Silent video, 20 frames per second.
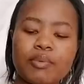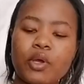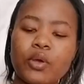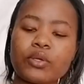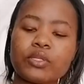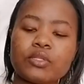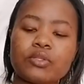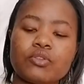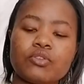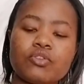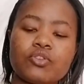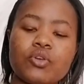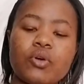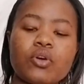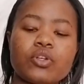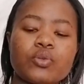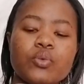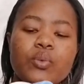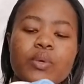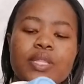I'm going to
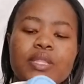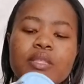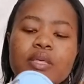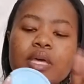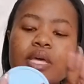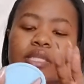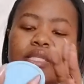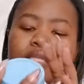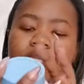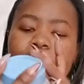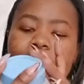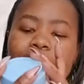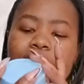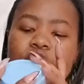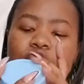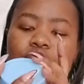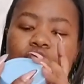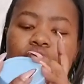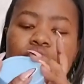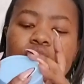start with this
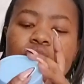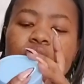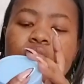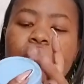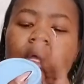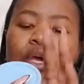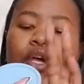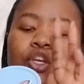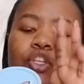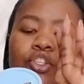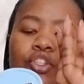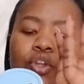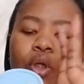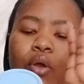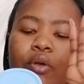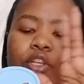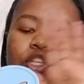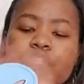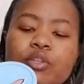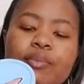Nature's
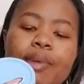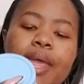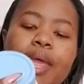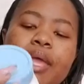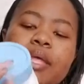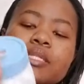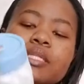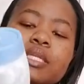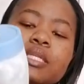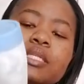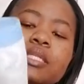Nourishment